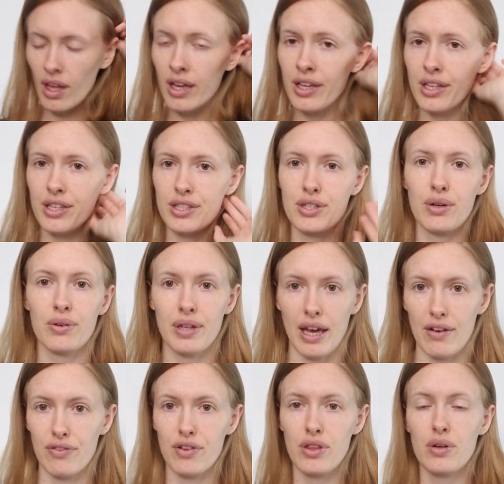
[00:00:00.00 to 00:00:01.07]
So
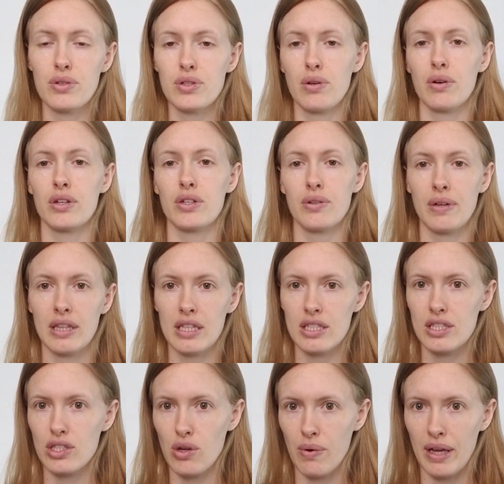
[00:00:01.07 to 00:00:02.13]
yeah, for those who are doing the
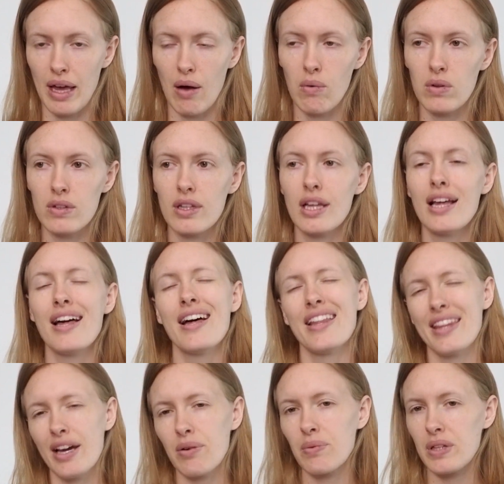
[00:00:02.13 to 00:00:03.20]
snowy owl,
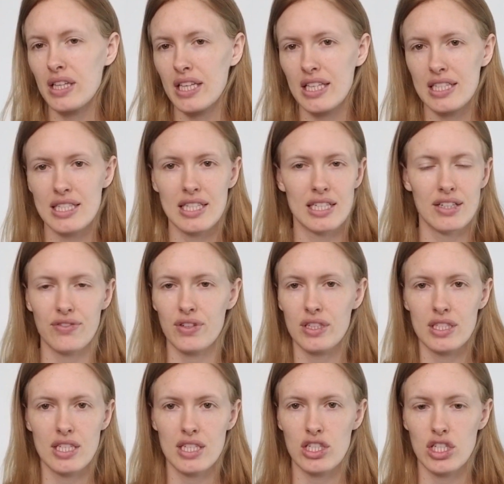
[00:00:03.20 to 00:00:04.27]
that really is the
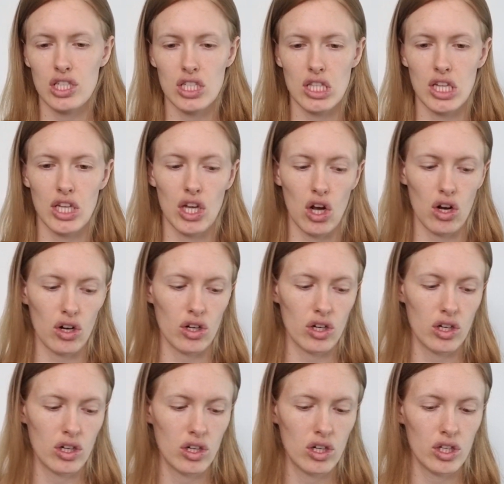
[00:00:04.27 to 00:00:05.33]
difference. It's just the yarn
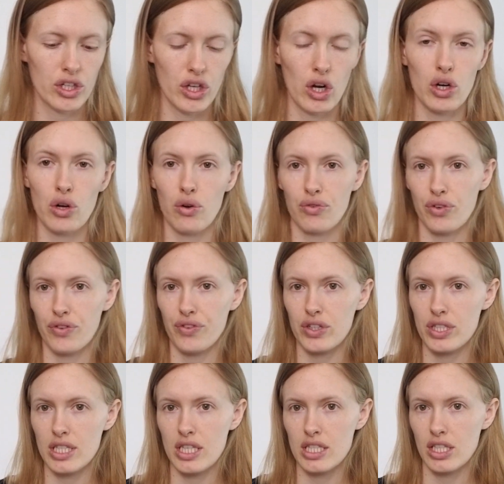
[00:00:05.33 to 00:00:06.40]
over
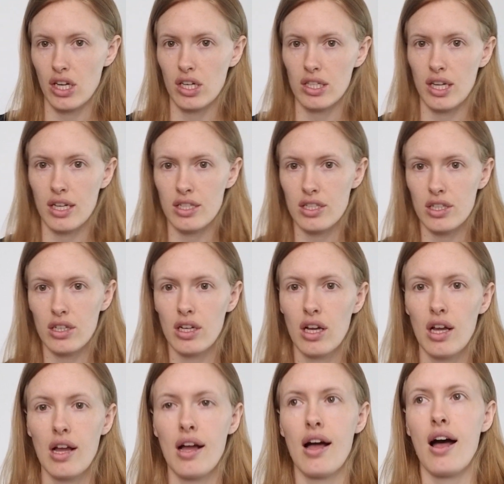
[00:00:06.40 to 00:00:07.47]
versus yarn under.
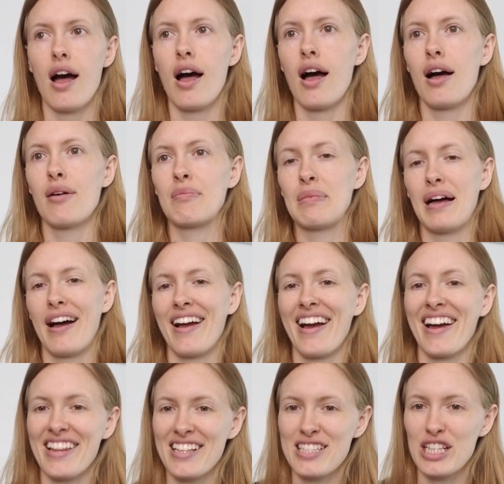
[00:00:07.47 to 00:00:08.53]
I
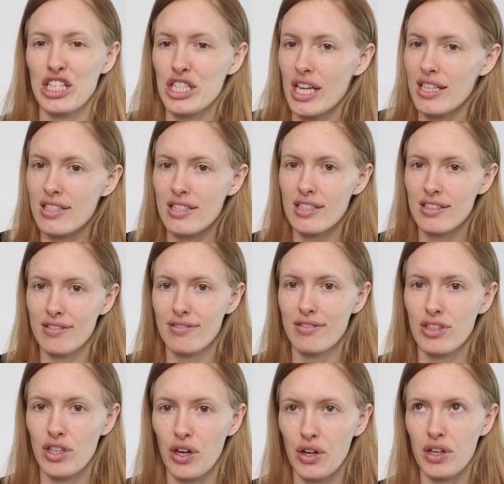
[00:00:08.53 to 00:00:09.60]
highly suggest
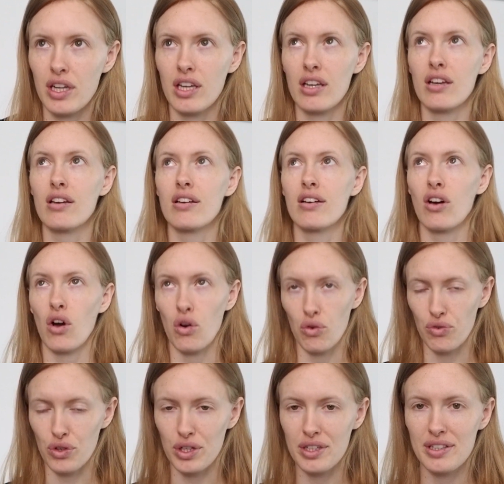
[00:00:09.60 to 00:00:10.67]
yarning
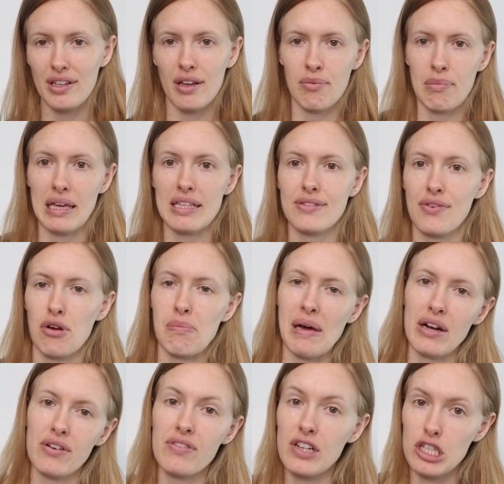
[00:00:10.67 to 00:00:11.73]
over. It makes for a
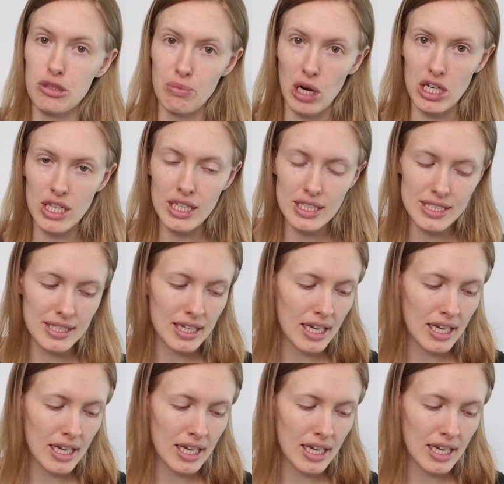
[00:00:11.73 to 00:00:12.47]
better finished product.